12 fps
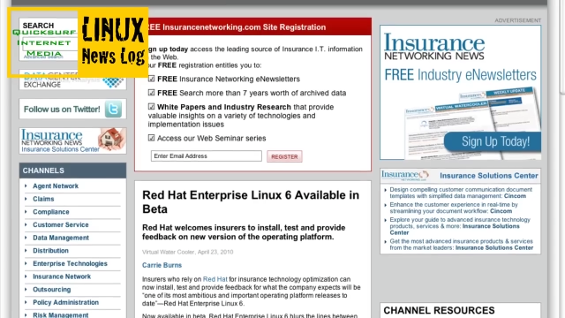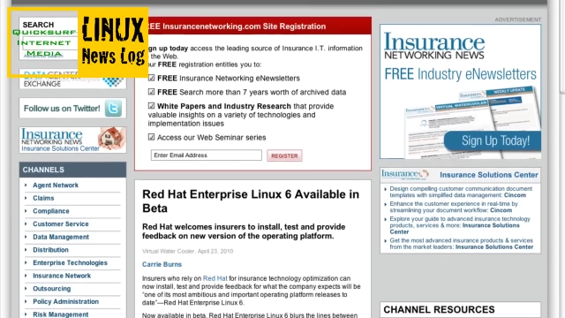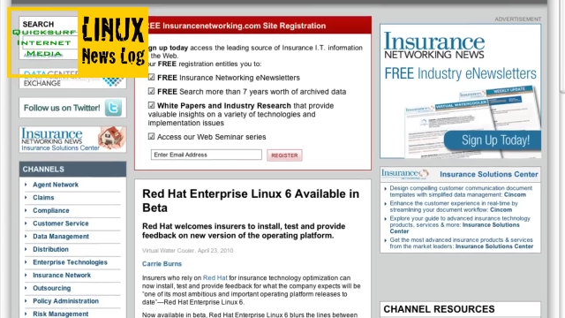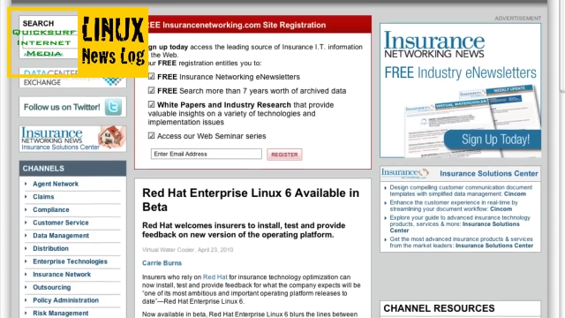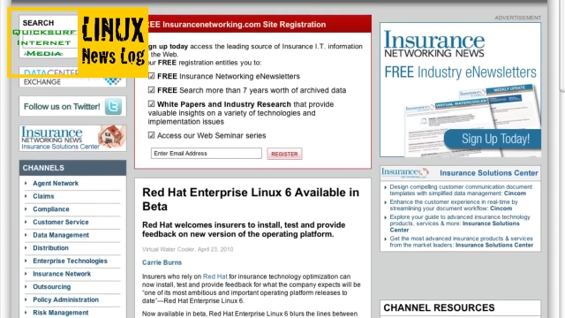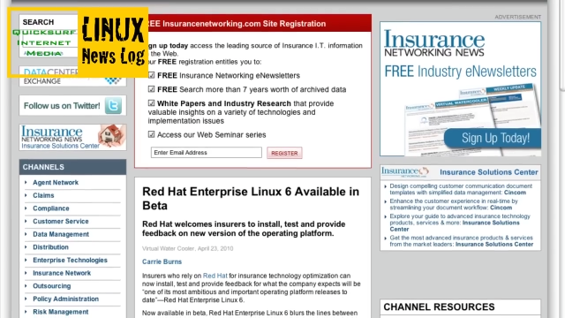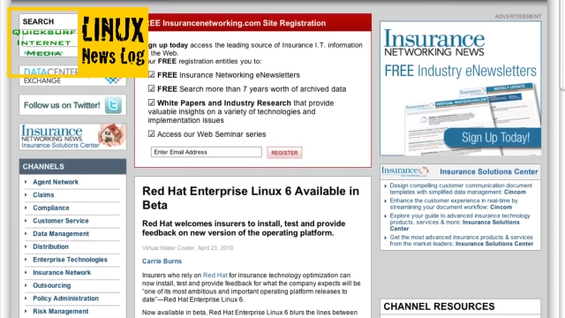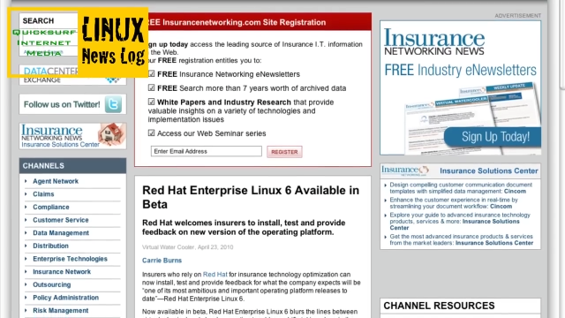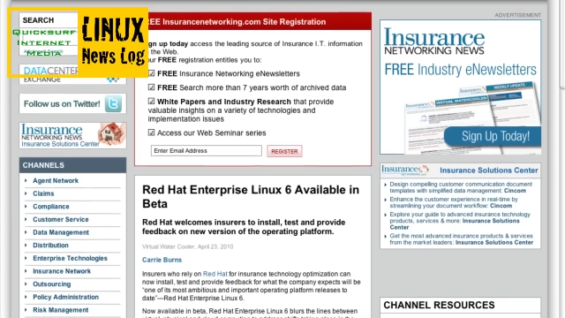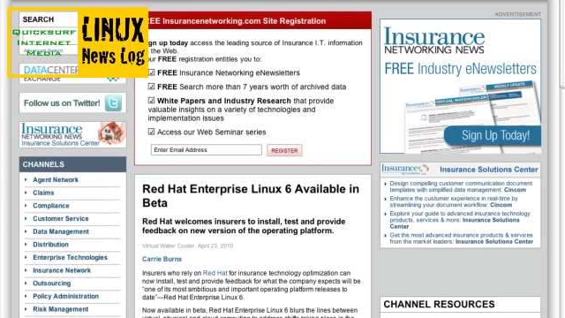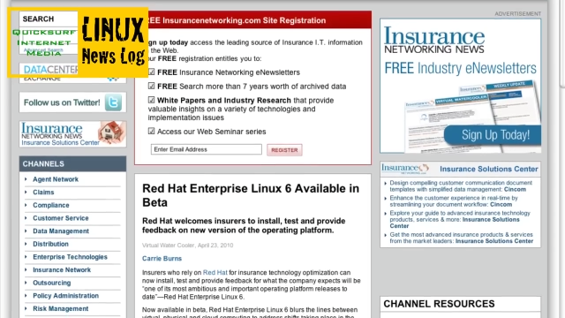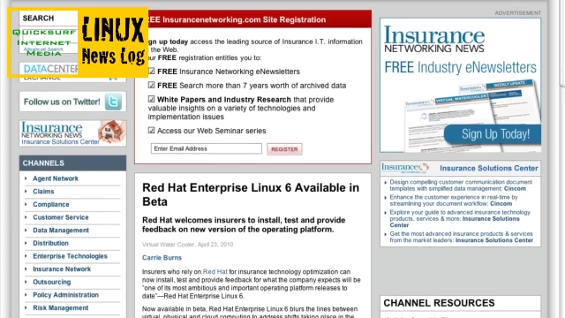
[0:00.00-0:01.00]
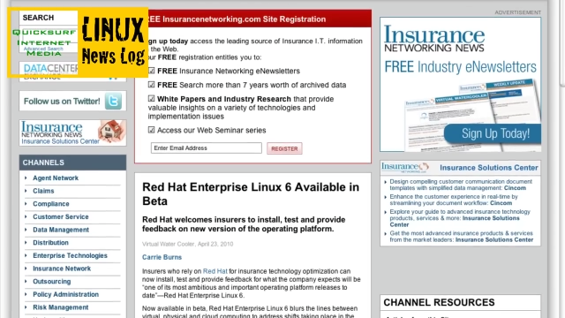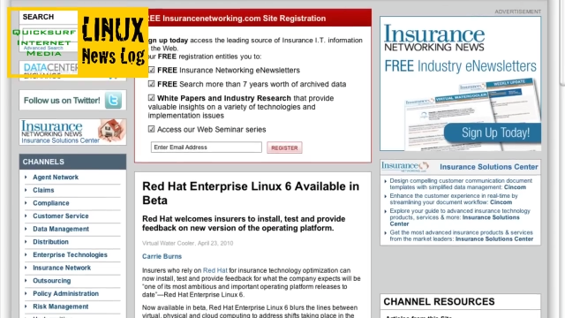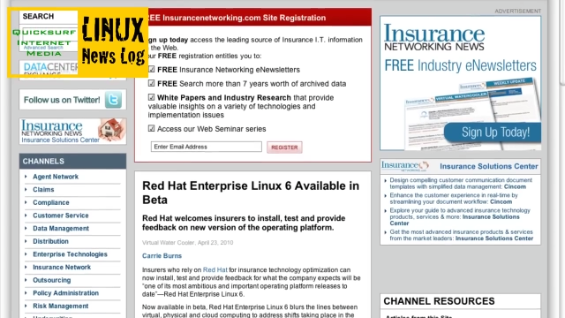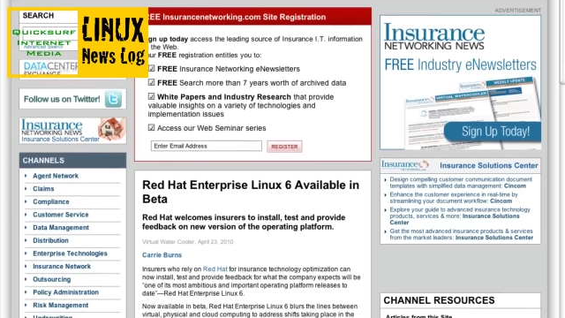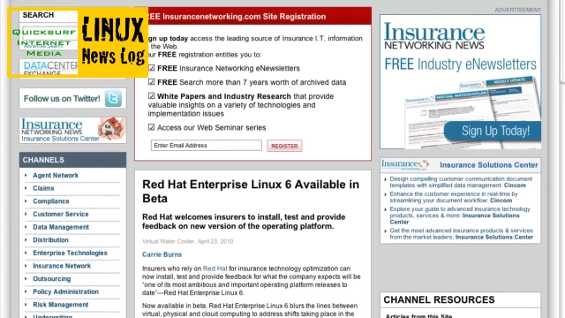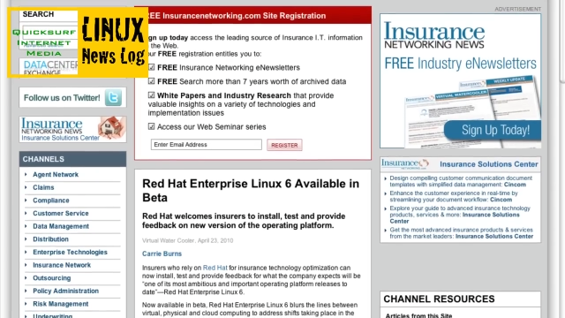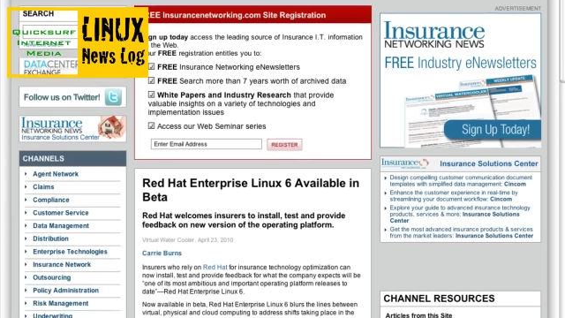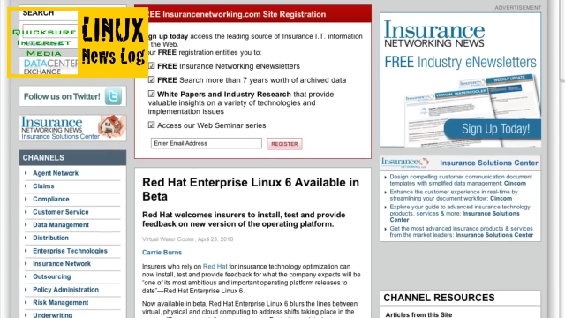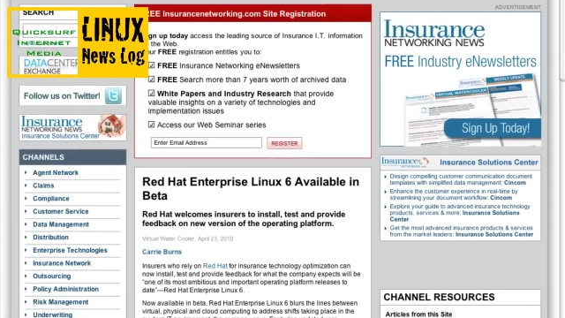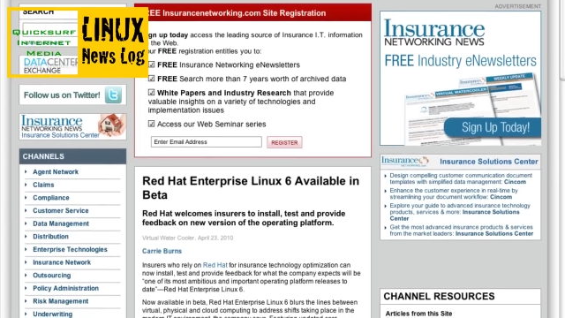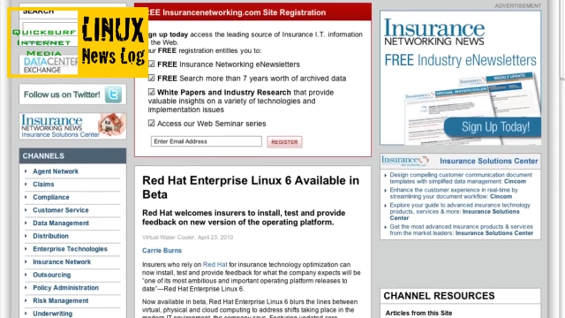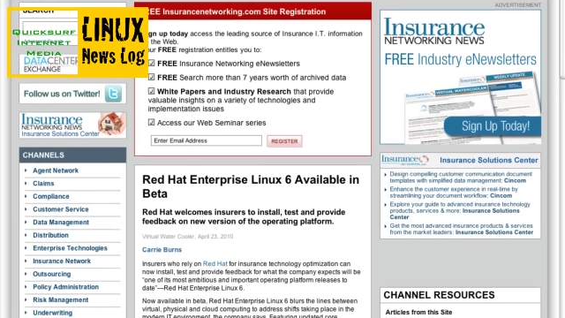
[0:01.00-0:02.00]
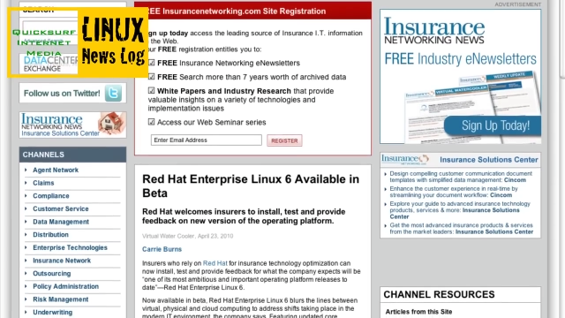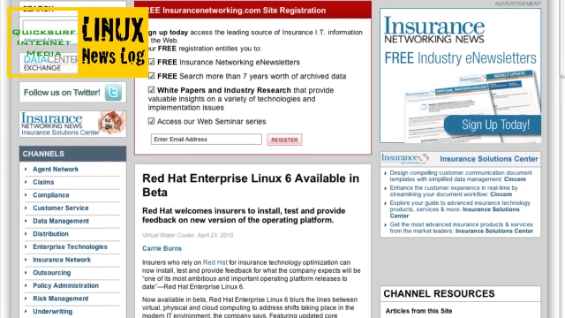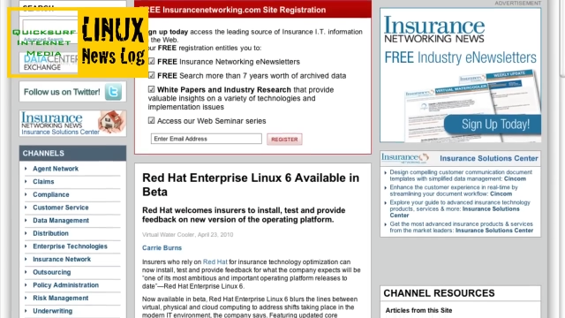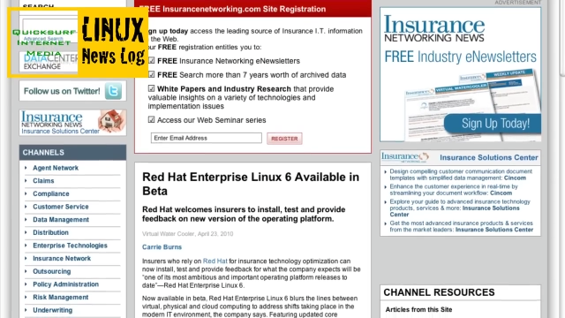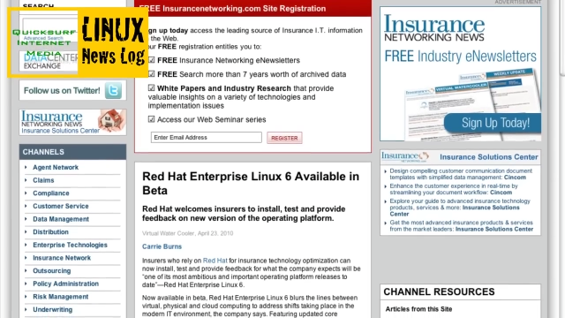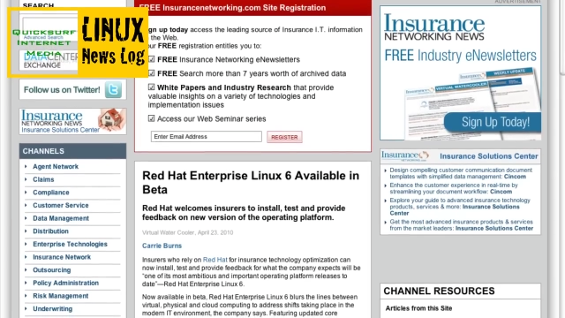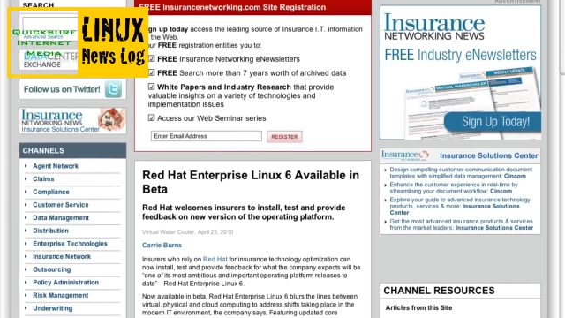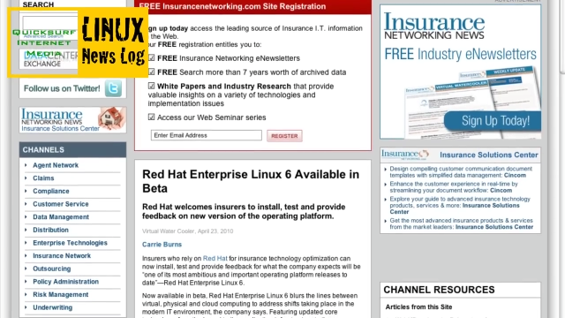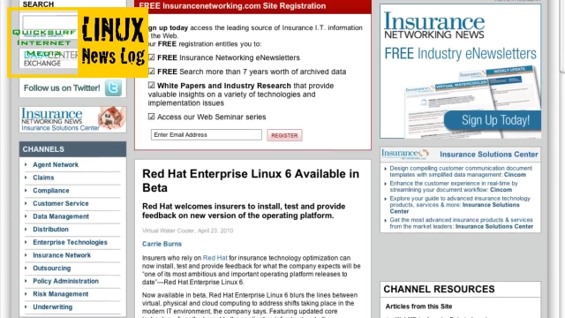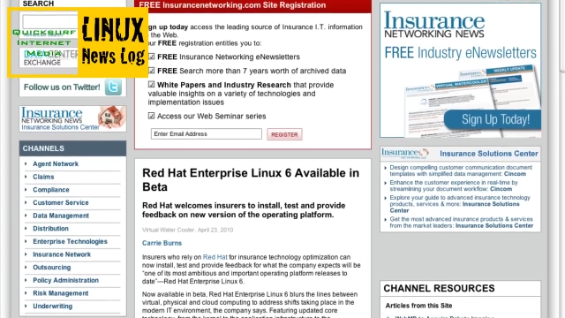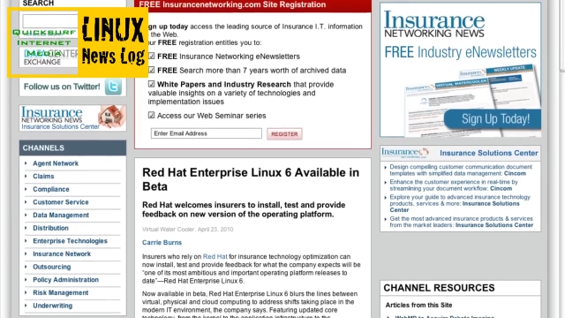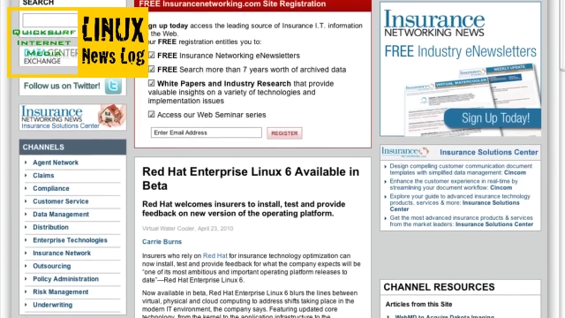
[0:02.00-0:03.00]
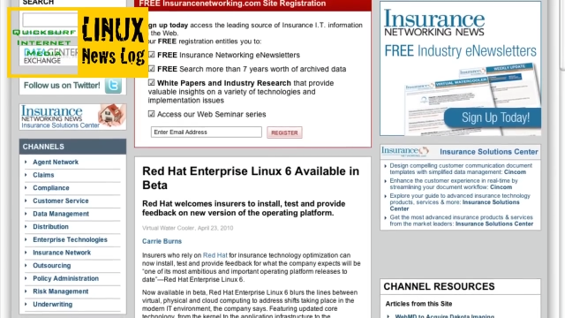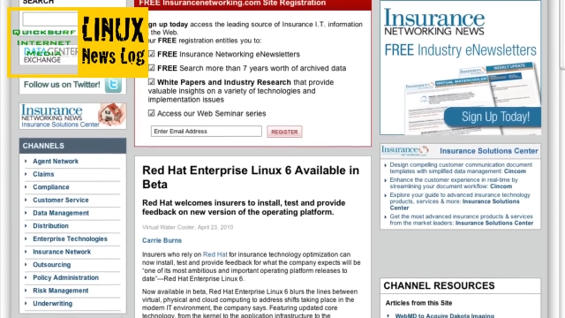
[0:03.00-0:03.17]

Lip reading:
No face is visible, so there are no lips to read.